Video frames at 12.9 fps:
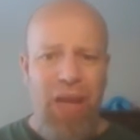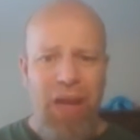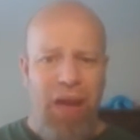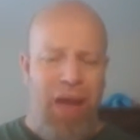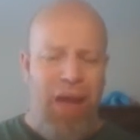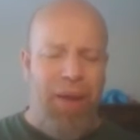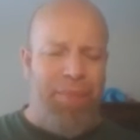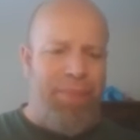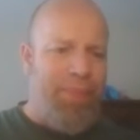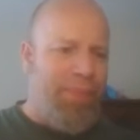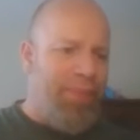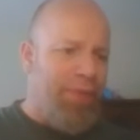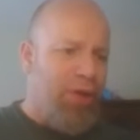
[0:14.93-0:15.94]

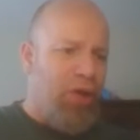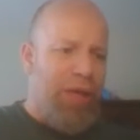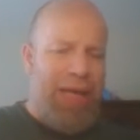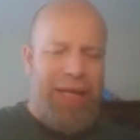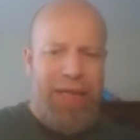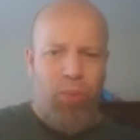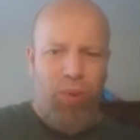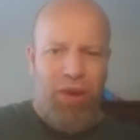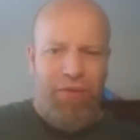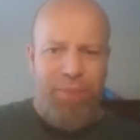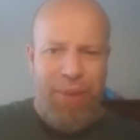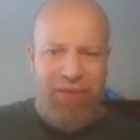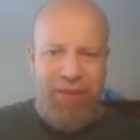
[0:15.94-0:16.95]
The good lady
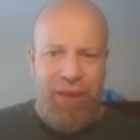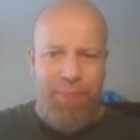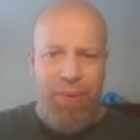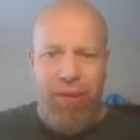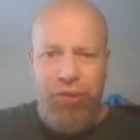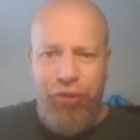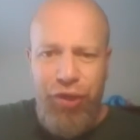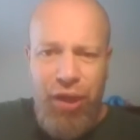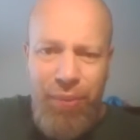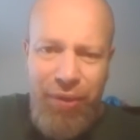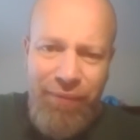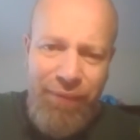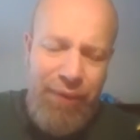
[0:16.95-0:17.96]
wife picked up a
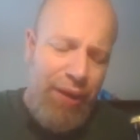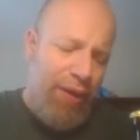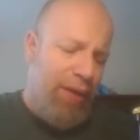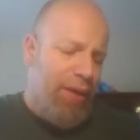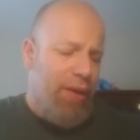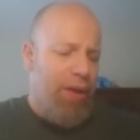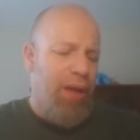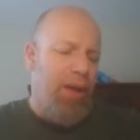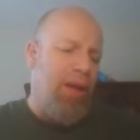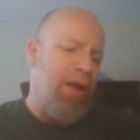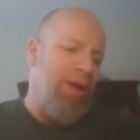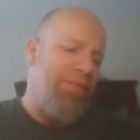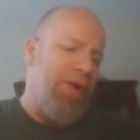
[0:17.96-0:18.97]
German
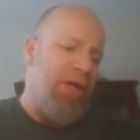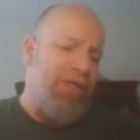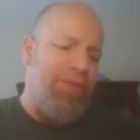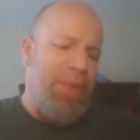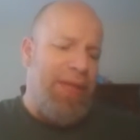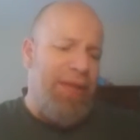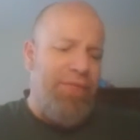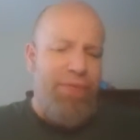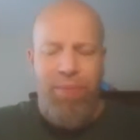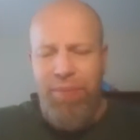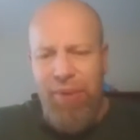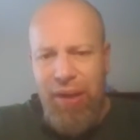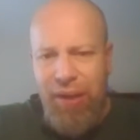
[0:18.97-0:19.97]
Weiss beer
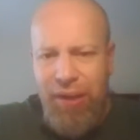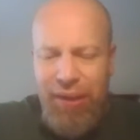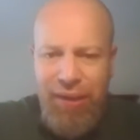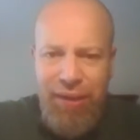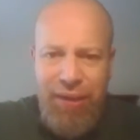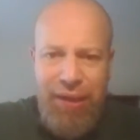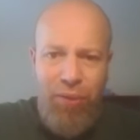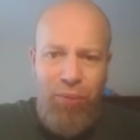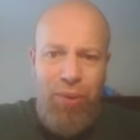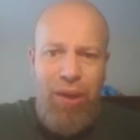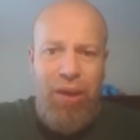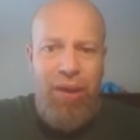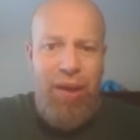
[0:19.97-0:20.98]
from Lidl,
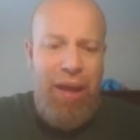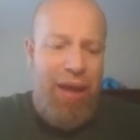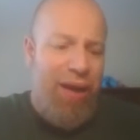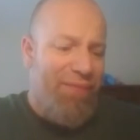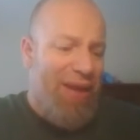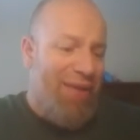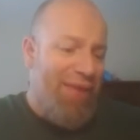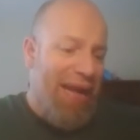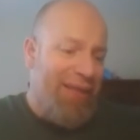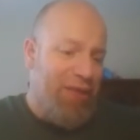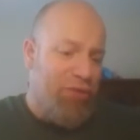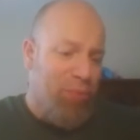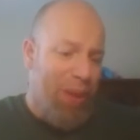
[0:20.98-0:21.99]
and I've never
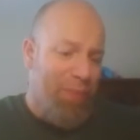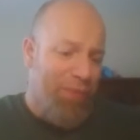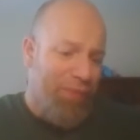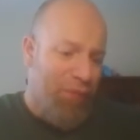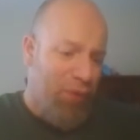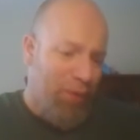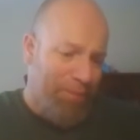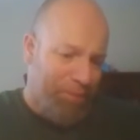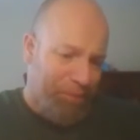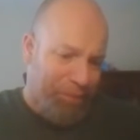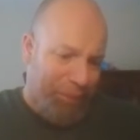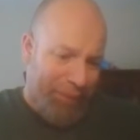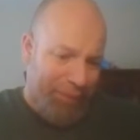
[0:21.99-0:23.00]
had this one before.
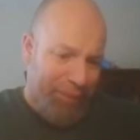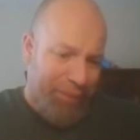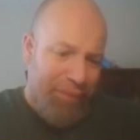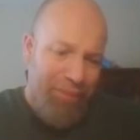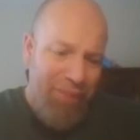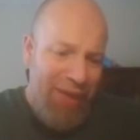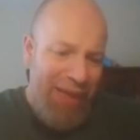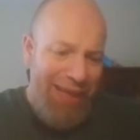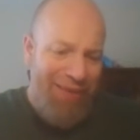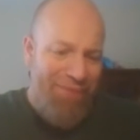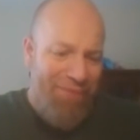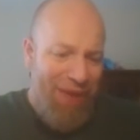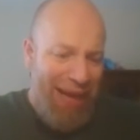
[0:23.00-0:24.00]

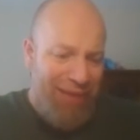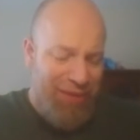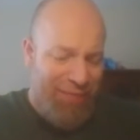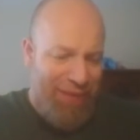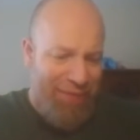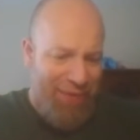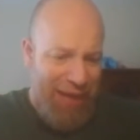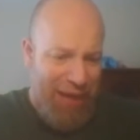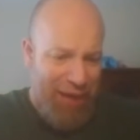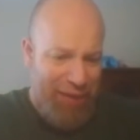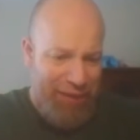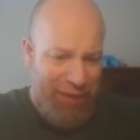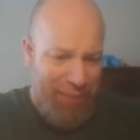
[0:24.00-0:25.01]
In fact, I've never
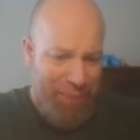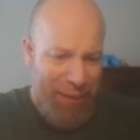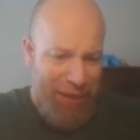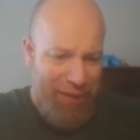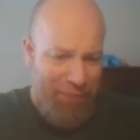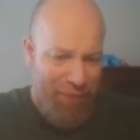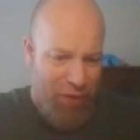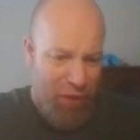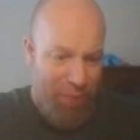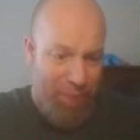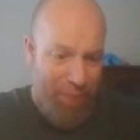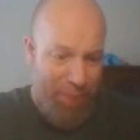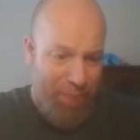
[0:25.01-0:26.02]
had a beer
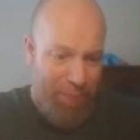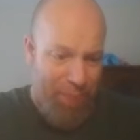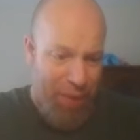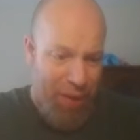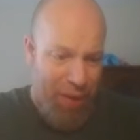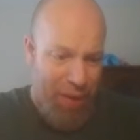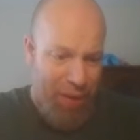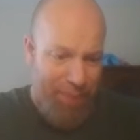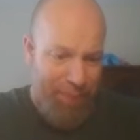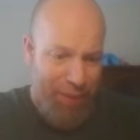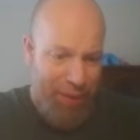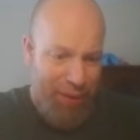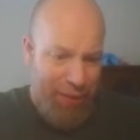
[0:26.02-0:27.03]
from
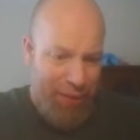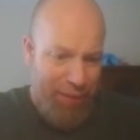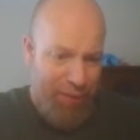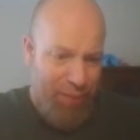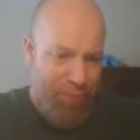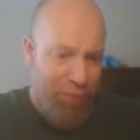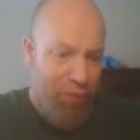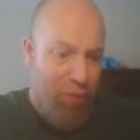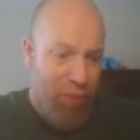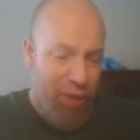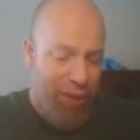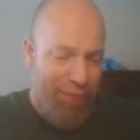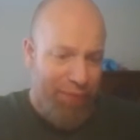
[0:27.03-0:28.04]
the
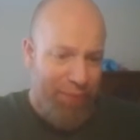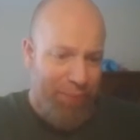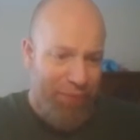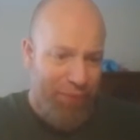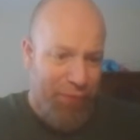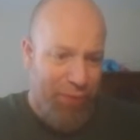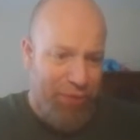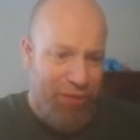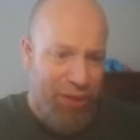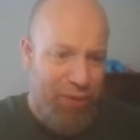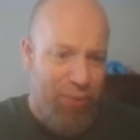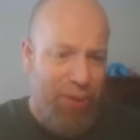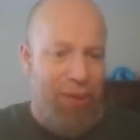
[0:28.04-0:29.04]
brewer either before,
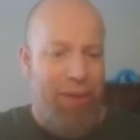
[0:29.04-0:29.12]
so